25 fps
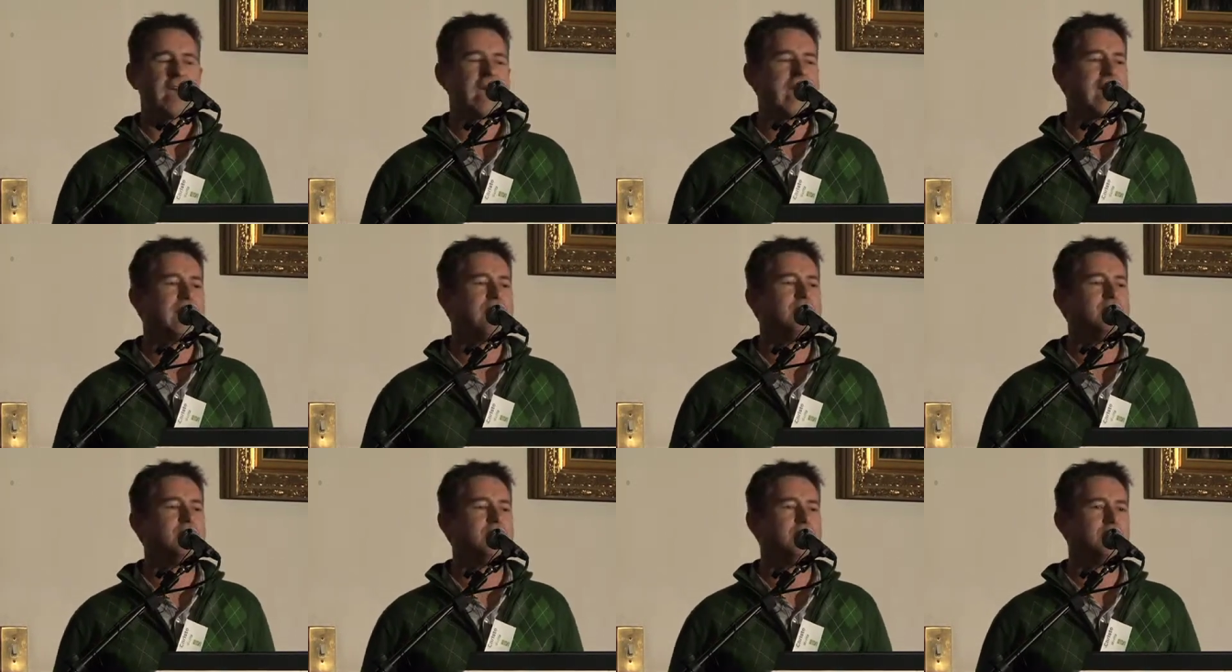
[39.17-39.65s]

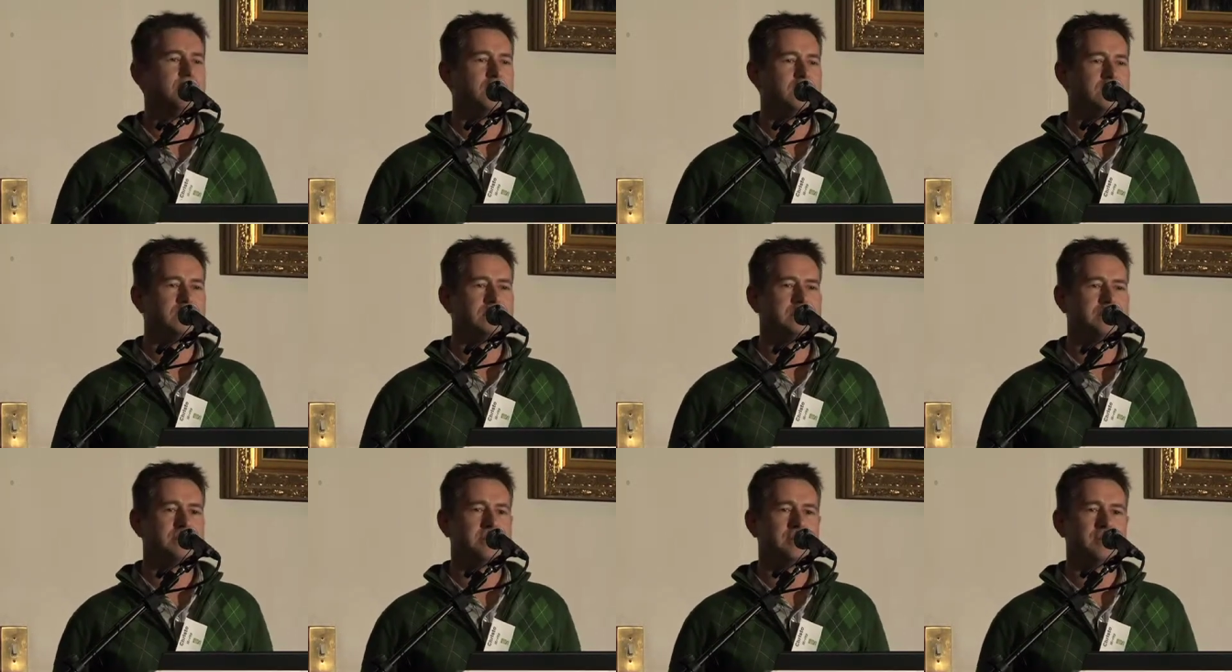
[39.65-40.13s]

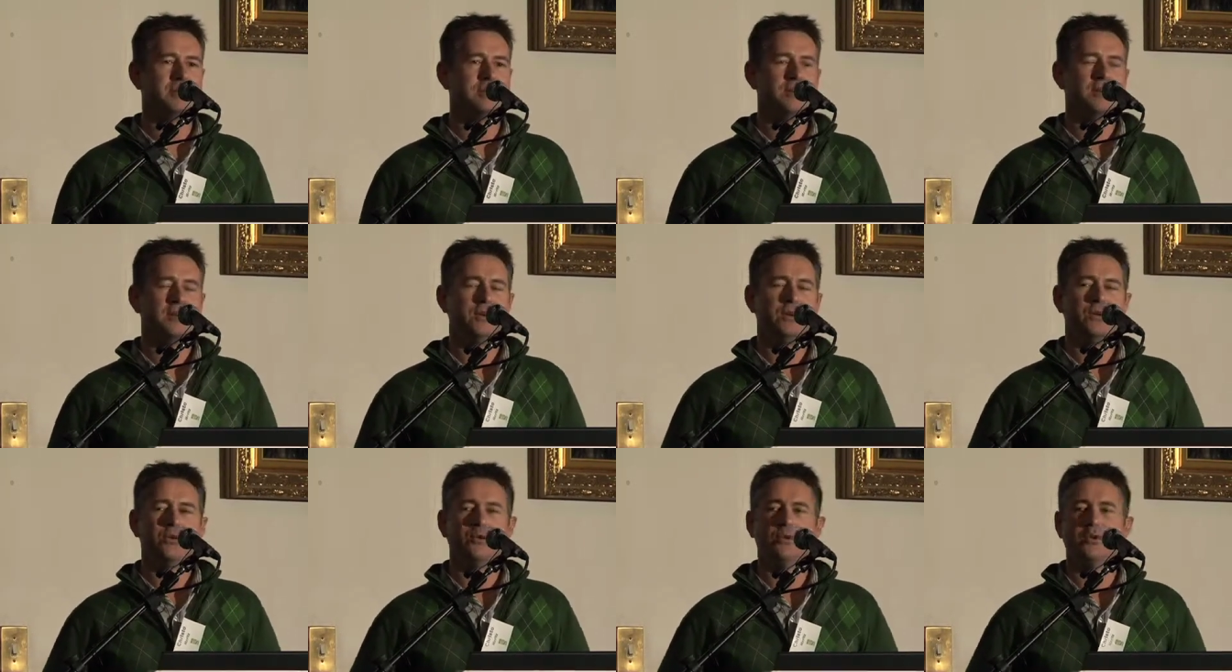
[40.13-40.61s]
advert
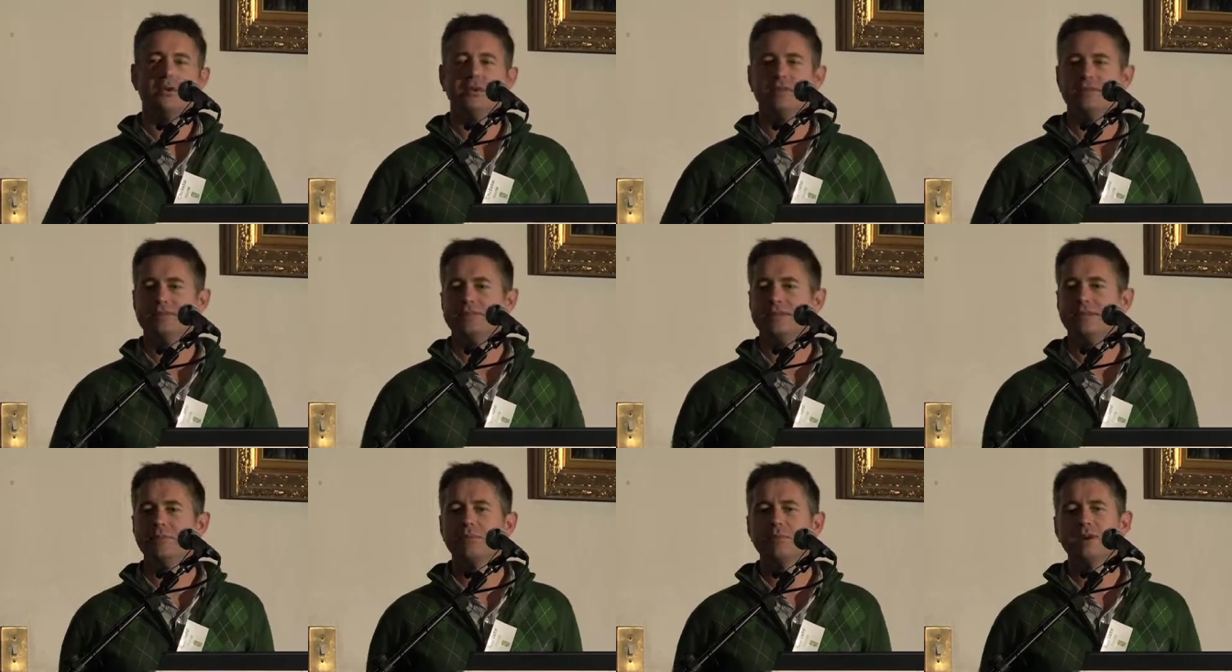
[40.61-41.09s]
or
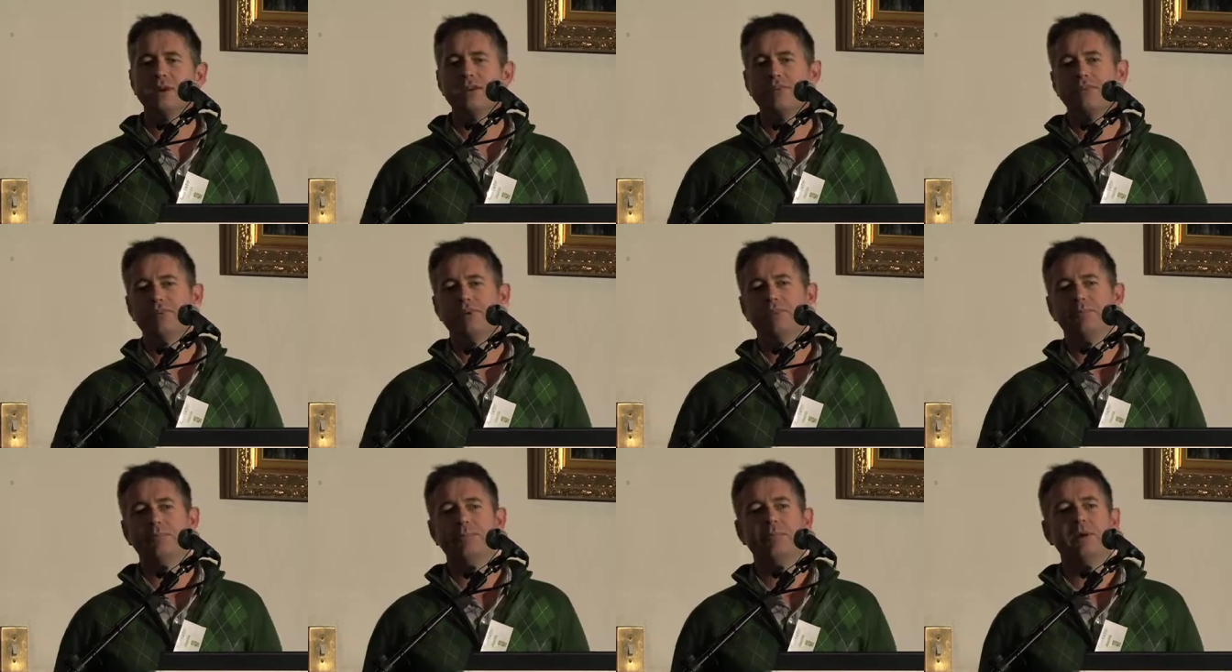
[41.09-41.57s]
some kind of
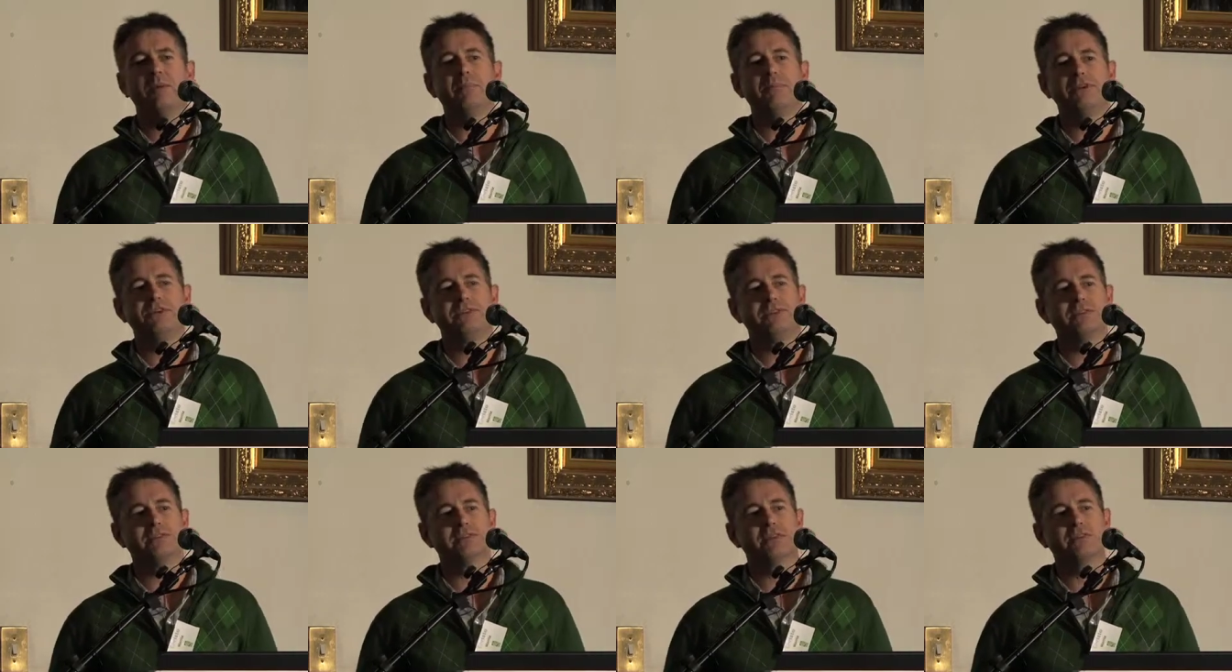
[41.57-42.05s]
a publishing,